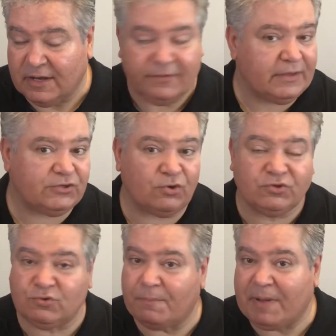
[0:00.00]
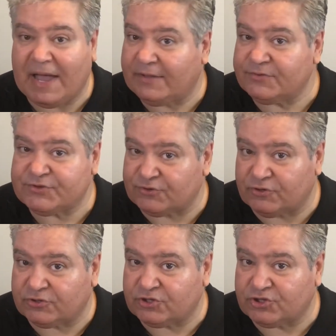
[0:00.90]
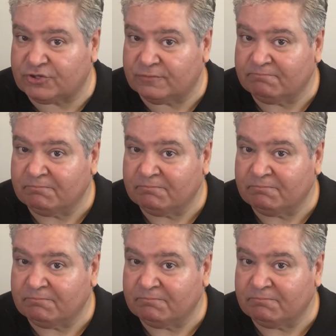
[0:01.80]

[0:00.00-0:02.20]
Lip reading: They don't do a patent search.